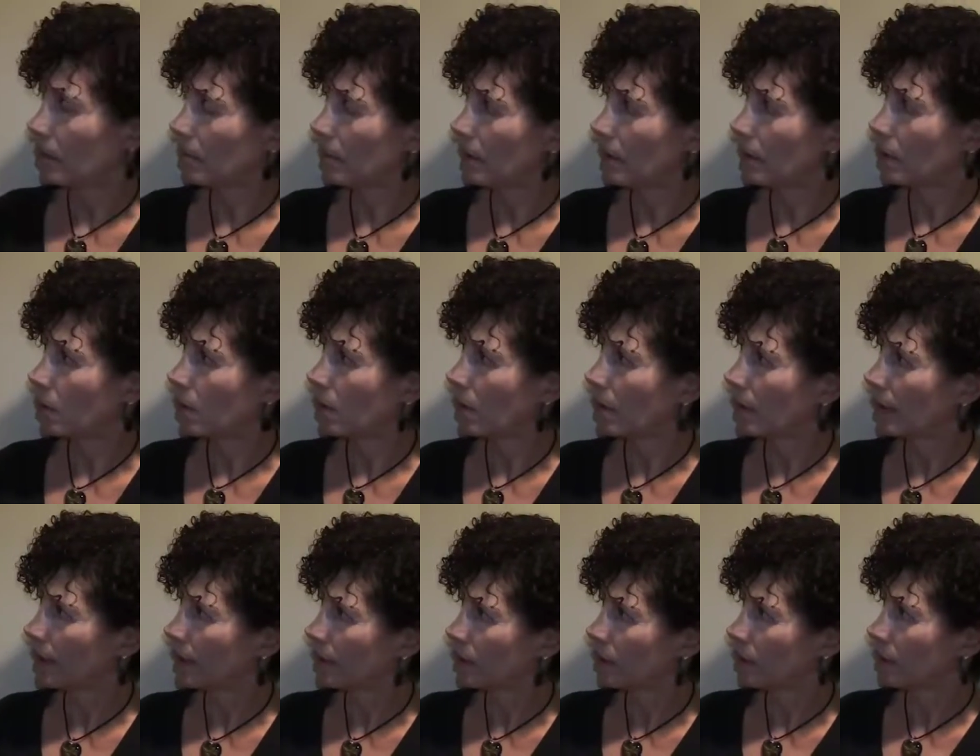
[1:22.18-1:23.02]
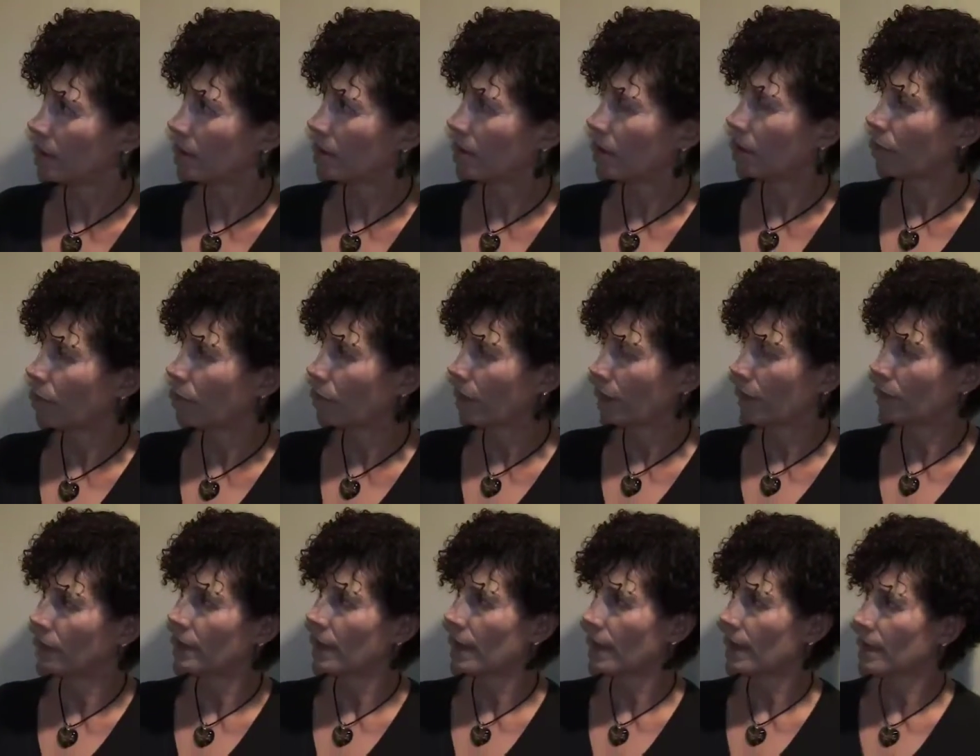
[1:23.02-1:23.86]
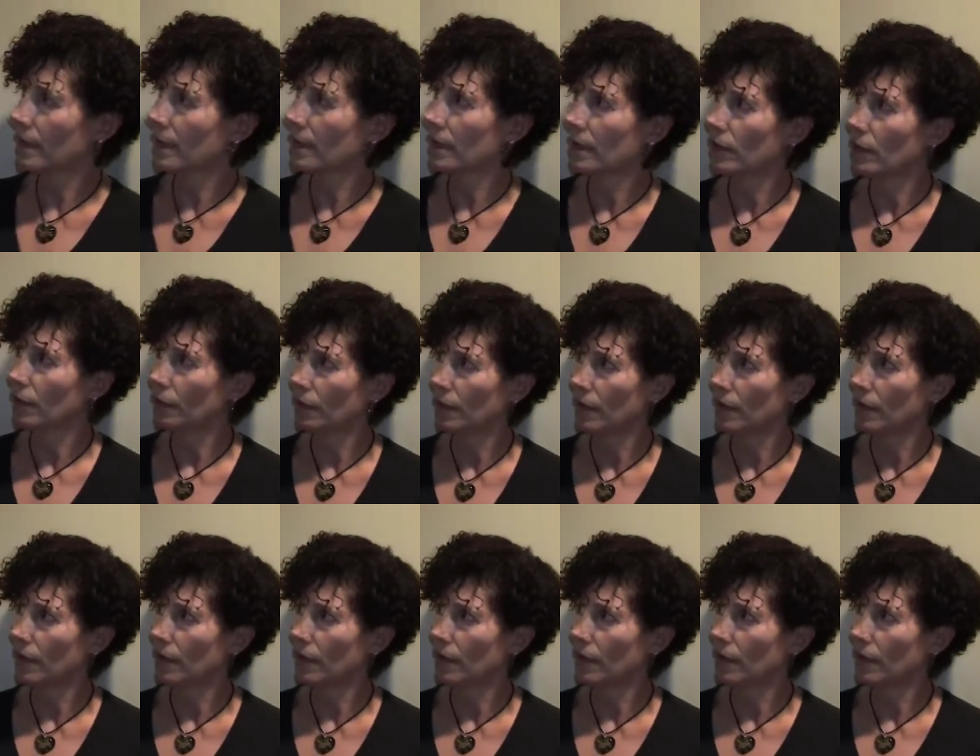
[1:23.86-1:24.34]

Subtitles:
We're going to work on certain reflexes in your